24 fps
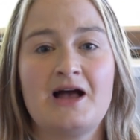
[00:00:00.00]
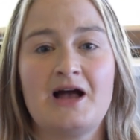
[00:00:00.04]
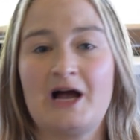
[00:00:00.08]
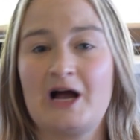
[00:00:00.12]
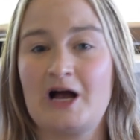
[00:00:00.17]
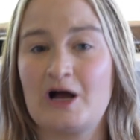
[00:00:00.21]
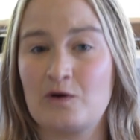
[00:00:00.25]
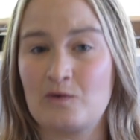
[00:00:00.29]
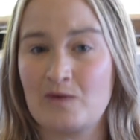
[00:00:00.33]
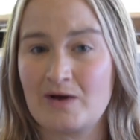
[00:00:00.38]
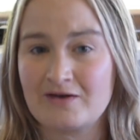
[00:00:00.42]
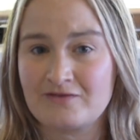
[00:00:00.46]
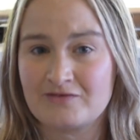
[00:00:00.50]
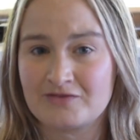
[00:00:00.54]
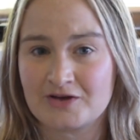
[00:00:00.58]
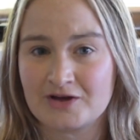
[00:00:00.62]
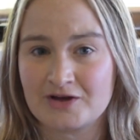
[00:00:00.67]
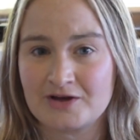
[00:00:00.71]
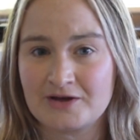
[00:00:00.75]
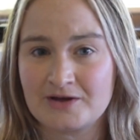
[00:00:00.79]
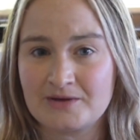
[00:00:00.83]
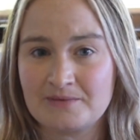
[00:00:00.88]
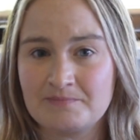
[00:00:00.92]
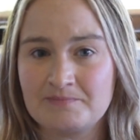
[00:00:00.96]

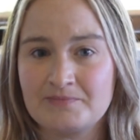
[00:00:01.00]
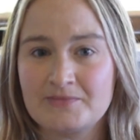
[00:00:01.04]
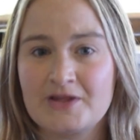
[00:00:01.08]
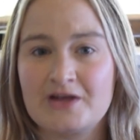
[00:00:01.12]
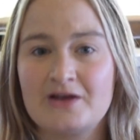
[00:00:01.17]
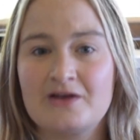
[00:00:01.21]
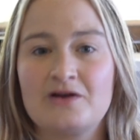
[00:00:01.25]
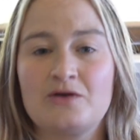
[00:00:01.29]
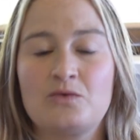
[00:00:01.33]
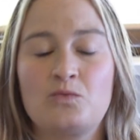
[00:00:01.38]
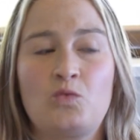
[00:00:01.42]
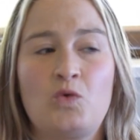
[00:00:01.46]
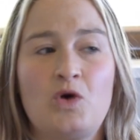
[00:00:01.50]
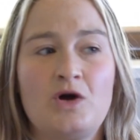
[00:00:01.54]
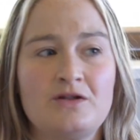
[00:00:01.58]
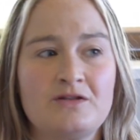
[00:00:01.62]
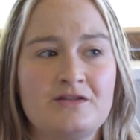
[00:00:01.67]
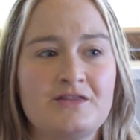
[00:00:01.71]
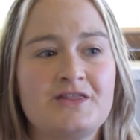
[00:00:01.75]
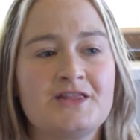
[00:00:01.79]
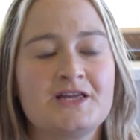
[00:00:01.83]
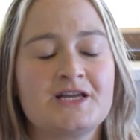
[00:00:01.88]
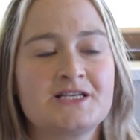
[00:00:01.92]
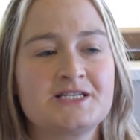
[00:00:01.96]
However,
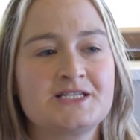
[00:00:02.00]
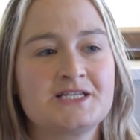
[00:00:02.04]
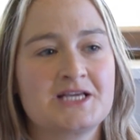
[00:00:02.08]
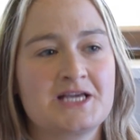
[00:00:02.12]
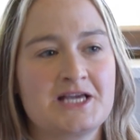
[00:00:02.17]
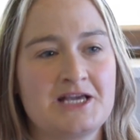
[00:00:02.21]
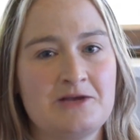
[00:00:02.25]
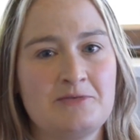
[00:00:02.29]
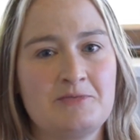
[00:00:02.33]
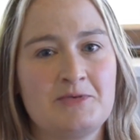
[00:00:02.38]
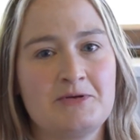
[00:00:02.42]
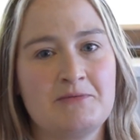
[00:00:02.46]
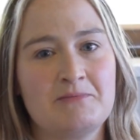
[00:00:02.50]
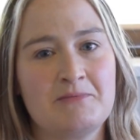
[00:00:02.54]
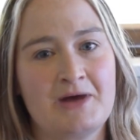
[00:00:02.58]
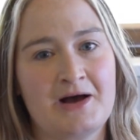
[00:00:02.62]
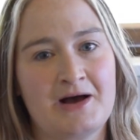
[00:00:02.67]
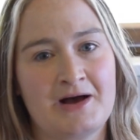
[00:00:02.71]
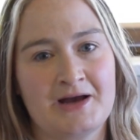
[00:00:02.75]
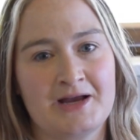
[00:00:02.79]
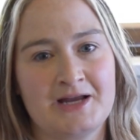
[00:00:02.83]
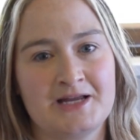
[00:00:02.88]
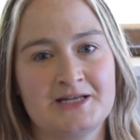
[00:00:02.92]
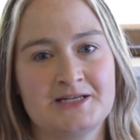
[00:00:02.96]
one thing to keep in
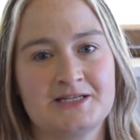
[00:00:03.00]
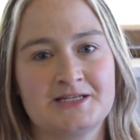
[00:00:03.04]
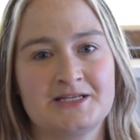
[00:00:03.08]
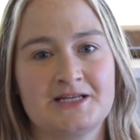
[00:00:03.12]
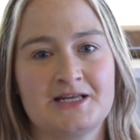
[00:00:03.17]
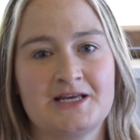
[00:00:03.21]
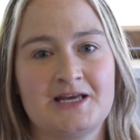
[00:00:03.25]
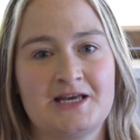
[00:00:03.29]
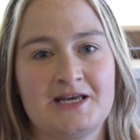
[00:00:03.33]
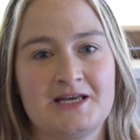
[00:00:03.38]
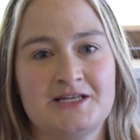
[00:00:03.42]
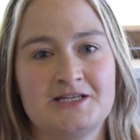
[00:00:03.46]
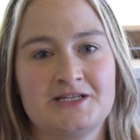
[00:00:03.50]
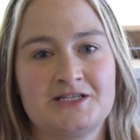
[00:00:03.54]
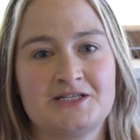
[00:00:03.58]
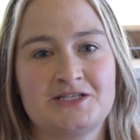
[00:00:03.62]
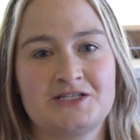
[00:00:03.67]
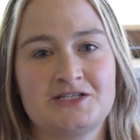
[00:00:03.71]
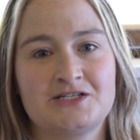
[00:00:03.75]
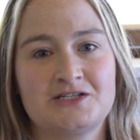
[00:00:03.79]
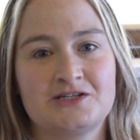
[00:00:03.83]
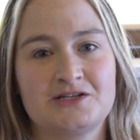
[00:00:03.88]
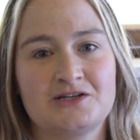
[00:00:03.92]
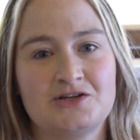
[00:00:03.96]
mind
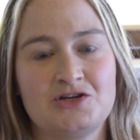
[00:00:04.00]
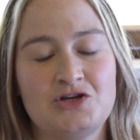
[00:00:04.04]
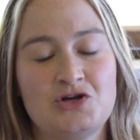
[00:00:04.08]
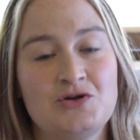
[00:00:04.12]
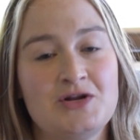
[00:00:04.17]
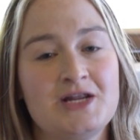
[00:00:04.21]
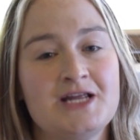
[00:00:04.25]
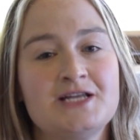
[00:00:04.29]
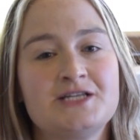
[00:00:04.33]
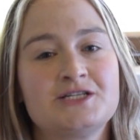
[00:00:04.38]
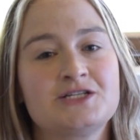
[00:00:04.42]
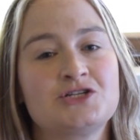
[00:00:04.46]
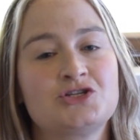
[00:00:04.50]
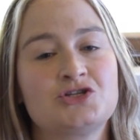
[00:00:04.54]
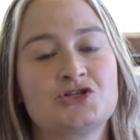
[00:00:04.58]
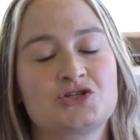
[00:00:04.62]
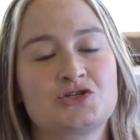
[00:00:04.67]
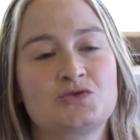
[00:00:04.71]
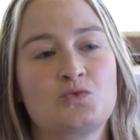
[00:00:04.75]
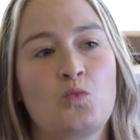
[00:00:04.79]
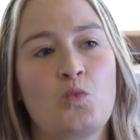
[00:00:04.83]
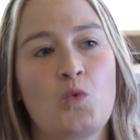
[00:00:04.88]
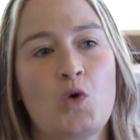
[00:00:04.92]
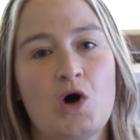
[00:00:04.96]
is you need to
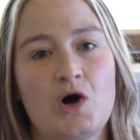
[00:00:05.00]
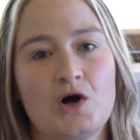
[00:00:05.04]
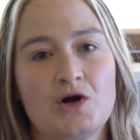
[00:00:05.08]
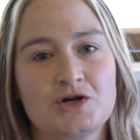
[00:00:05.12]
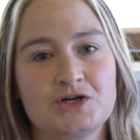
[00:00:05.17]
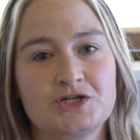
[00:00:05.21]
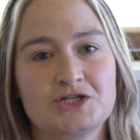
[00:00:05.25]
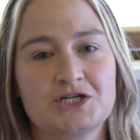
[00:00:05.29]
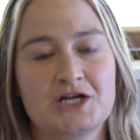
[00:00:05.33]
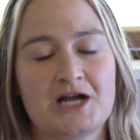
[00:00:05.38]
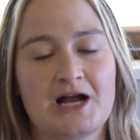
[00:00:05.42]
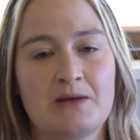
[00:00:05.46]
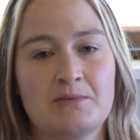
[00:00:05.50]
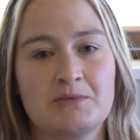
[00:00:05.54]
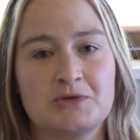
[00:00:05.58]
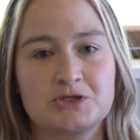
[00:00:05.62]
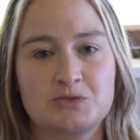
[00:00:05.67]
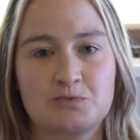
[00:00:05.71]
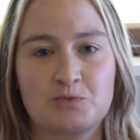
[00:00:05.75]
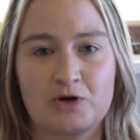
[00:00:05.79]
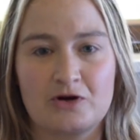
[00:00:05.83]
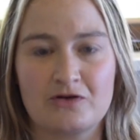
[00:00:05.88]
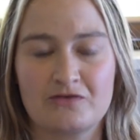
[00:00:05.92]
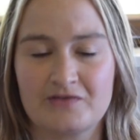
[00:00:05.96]
just watch how
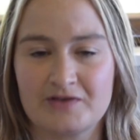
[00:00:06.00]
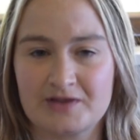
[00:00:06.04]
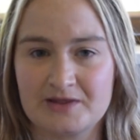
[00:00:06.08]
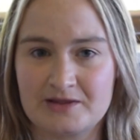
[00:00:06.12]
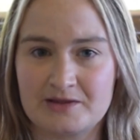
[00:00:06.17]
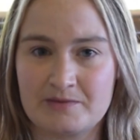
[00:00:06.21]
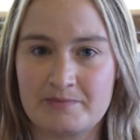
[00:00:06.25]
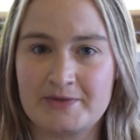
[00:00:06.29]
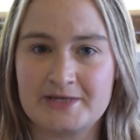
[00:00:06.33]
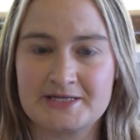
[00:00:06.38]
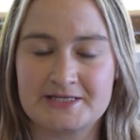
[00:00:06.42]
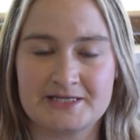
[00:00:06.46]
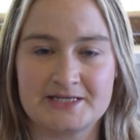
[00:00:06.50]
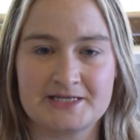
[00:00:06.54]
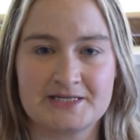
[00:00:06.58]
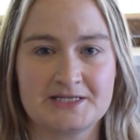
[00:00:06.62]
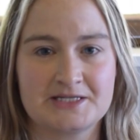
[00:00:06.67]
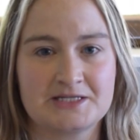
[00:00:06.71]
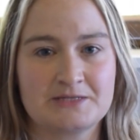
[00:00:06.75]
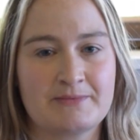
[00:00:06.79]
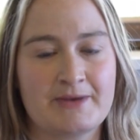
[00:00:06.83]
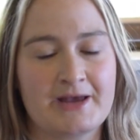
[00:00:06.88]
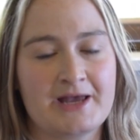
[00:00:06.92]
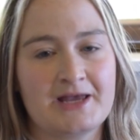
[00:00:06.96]
much profit the business
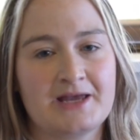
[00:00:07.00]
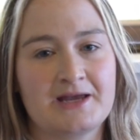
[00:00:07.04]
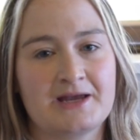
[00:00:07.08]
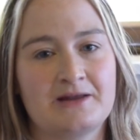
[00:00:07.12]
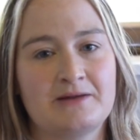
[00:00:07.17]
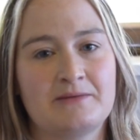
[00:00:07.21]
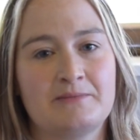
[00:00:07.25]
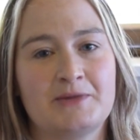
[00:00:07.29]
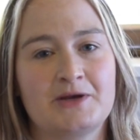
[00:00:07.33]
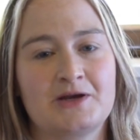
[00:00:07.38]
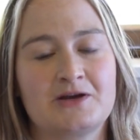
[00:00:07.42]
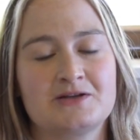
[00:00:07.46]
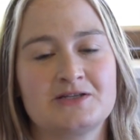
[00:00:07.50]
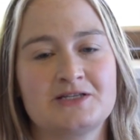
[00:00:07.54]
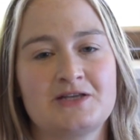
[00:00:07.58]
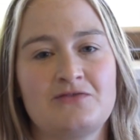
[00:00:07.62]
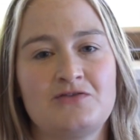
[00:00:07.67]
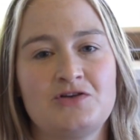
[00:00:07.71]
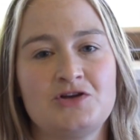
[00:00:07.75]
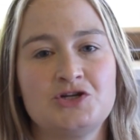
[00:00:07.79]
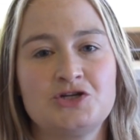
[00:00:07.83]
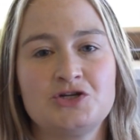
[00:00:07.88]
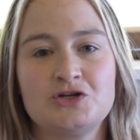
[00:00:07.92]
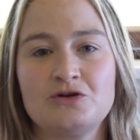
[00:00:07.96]
is making, because
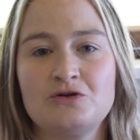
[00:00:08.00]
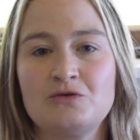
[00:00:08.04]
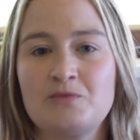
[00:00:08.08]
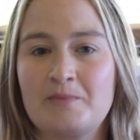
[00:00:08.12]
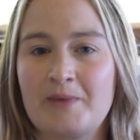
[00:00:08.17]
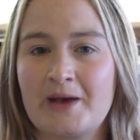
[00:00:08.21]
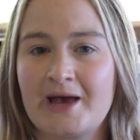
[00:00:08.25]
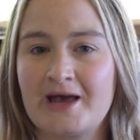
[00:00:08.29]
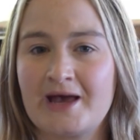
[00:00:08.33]
if you do